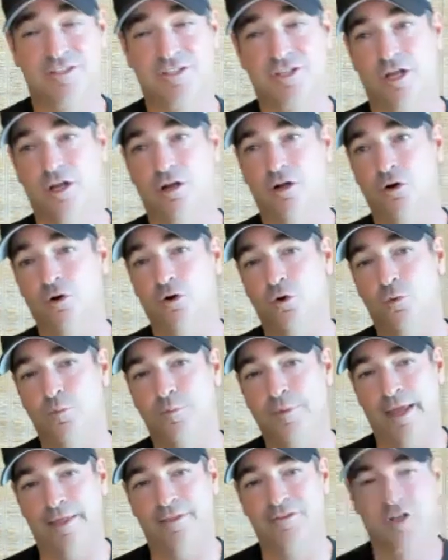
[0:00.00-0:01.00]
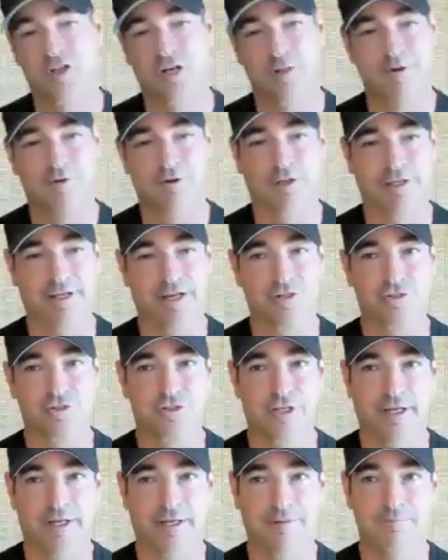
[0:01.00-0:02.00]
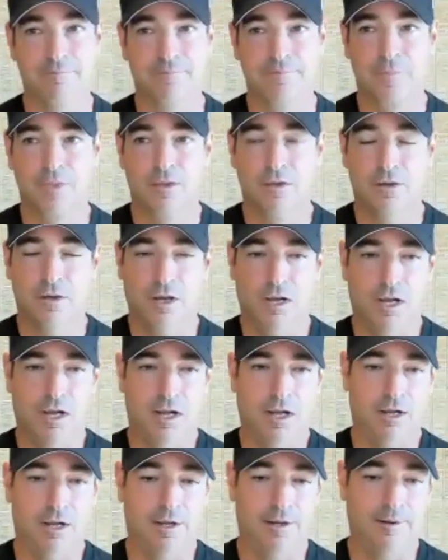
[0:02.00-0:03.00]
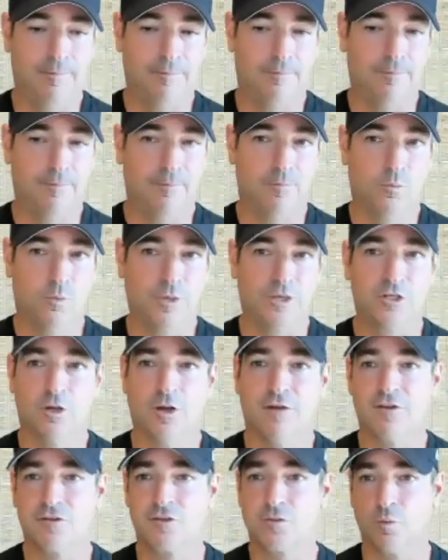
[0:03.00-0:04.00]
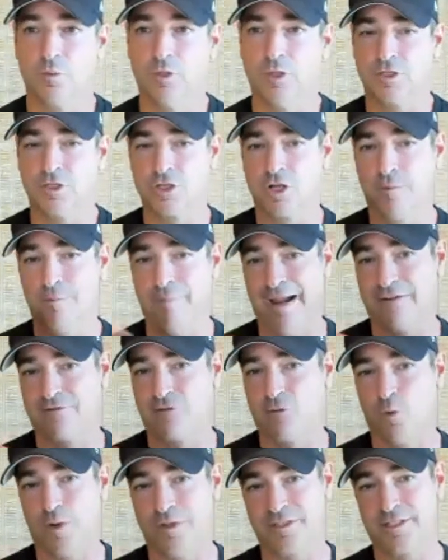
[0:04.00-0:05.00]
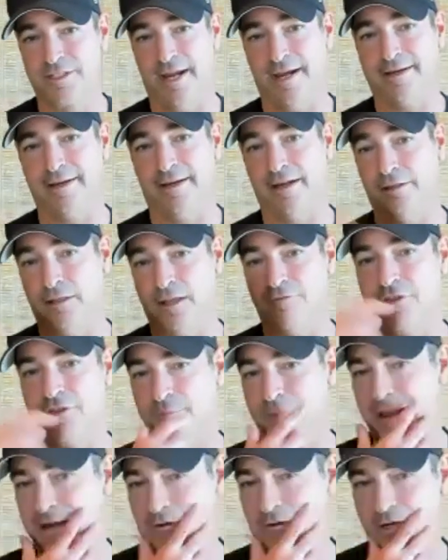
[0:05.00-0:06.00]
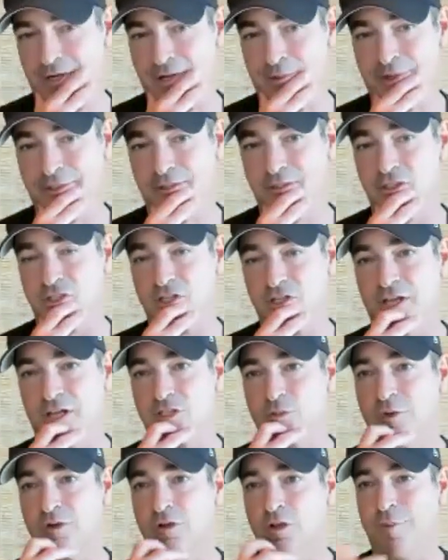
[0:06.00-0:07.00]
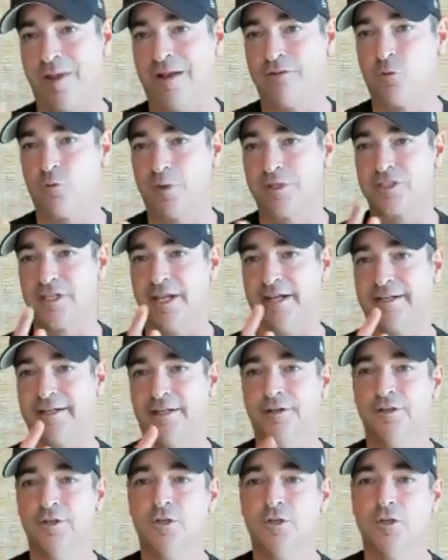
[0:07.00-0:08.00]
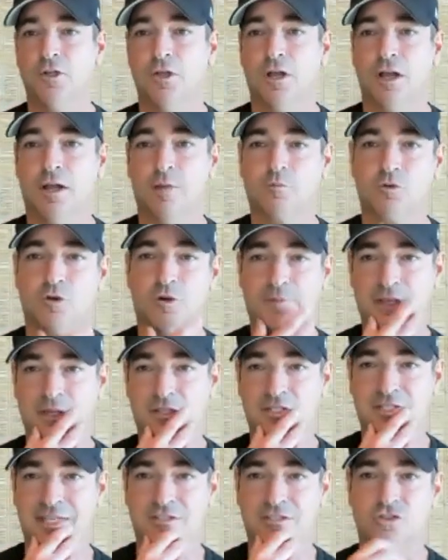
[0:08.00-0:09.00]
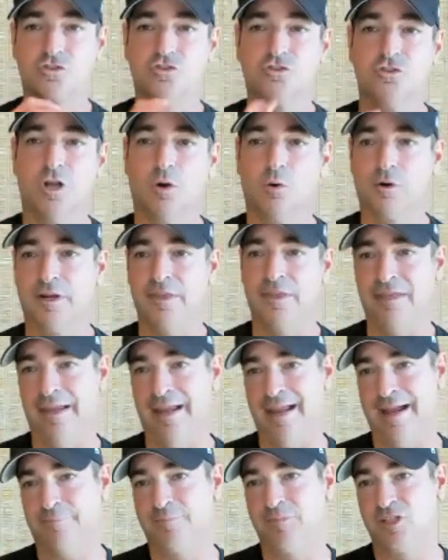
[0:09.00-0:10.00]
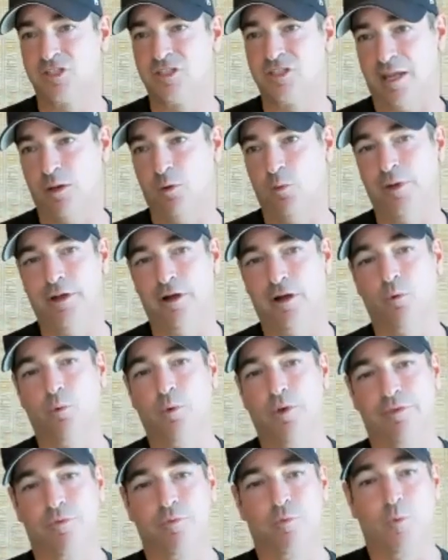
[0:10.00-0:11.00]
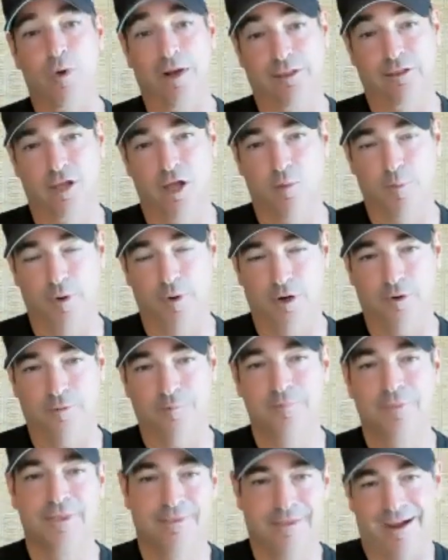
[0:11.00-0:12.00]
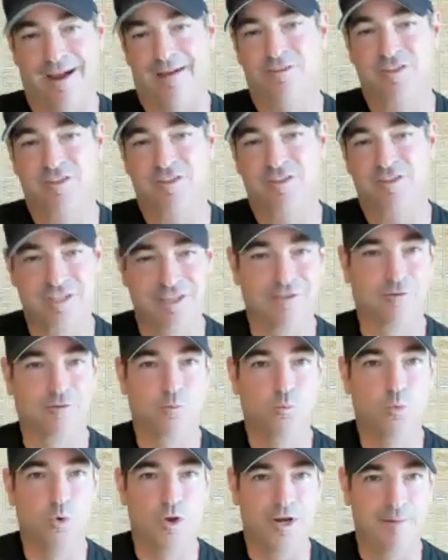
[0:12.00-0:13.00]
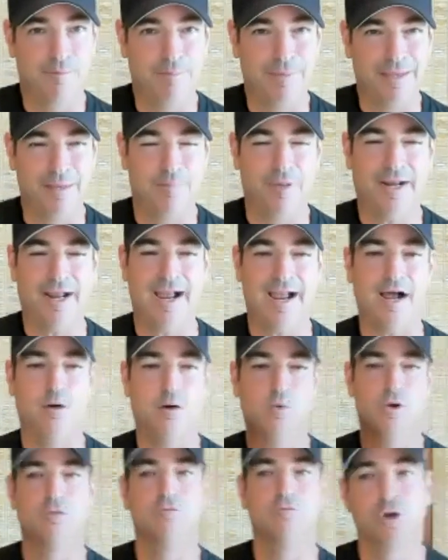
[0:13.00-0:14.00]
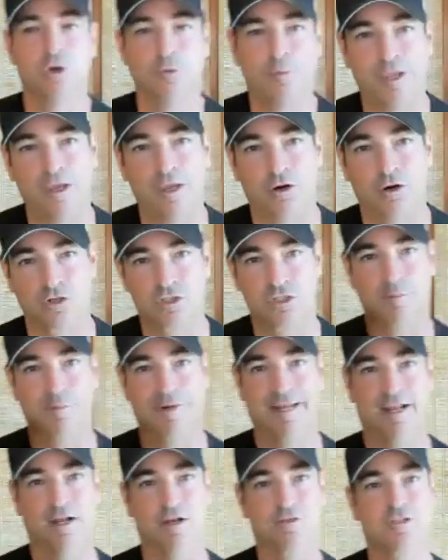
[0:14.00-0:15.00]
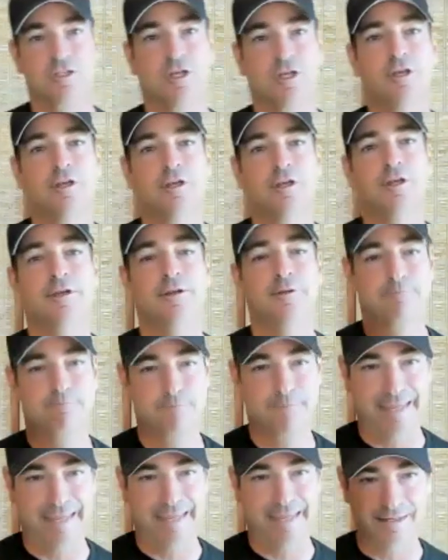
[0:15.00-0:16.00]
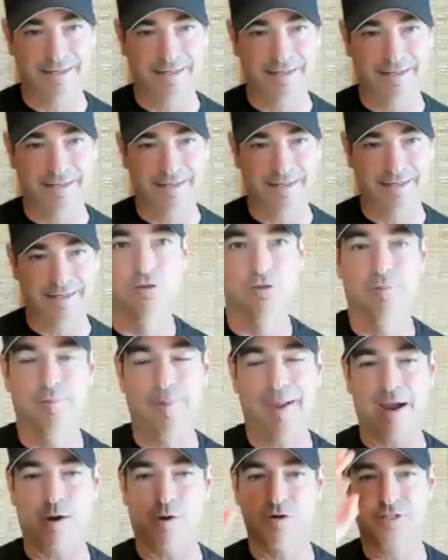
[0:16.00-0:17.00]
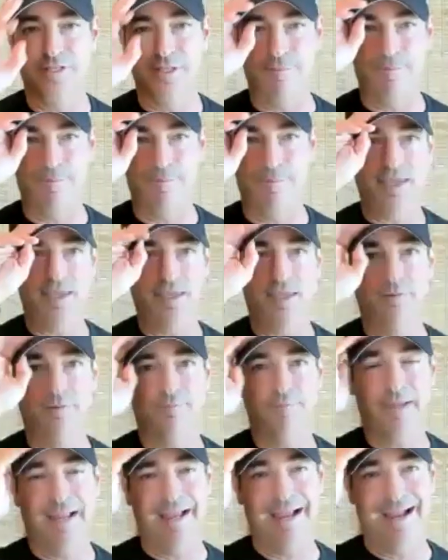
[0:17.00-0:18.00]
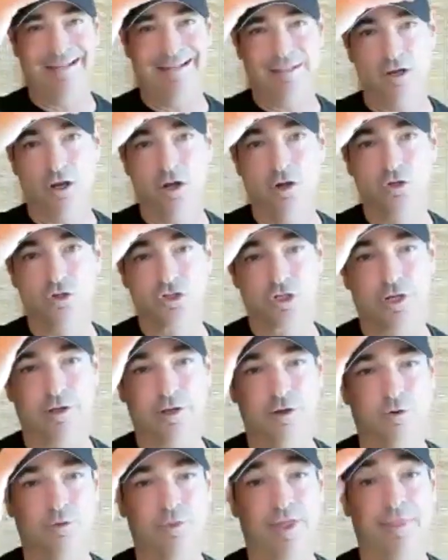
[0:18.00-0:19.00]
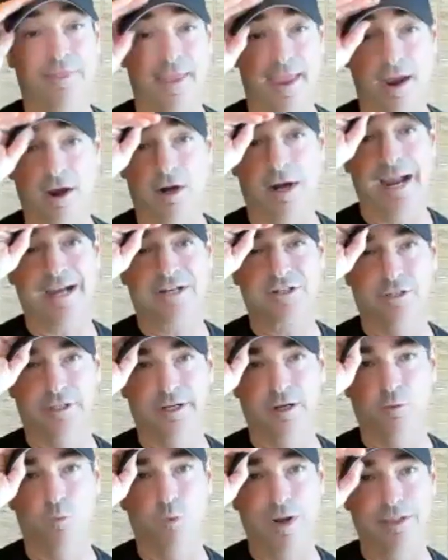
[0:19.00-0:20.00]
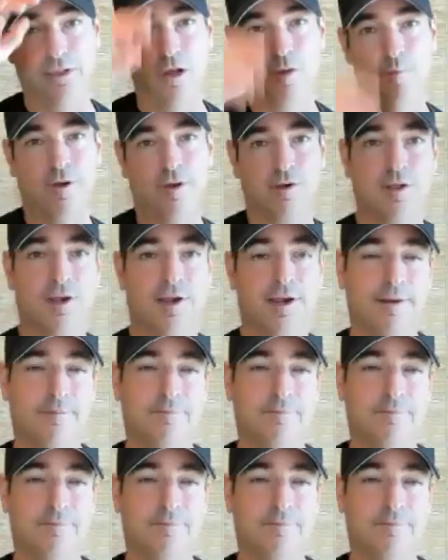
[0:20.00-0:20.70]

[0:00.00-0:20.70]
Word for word: So yeah, it's going to be really interesting. We do have let's go back for 1 second. I love the macroeconomic discussion. We go back for 1 second. Ruby says there's nowhere in the app to say we are with Ylopo. Now, obviously there wouldn't be, but how would Ruby or someone else indicate to the powers that be at Ojo that they are actually a Ylopo client?